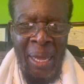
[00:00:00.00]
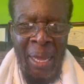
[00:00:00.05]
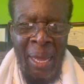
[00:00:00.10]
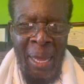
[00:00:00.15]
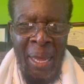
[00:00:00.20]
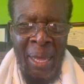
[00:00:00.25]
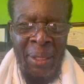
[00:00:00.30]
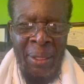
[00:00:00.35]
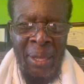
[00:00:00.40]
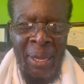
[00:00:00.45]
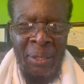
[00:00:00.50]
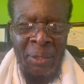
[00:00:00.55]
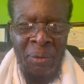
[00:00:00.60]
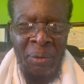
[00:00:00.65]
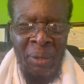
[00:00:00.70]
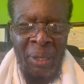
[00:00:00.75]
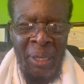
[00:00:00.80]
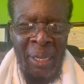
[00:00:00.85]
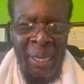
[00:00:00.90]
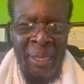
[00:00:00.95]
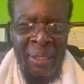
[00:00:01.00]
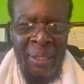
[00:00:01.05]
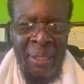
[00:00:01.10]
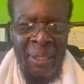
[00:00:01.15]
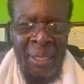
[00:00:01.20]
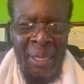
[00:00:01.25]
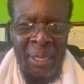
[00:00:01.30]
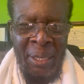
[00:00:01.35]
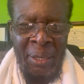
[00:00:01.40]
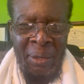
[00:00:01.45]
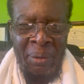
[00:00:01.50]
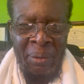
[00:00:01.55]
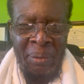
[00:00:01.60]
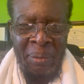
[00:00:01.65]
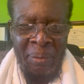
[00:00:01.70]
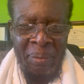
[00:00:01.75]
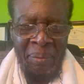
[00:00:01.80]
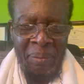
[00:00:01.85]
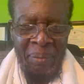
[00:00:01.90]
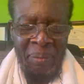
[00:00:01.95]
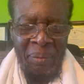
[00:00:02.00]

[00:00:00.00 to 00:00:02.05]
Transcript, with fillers: and that you will continue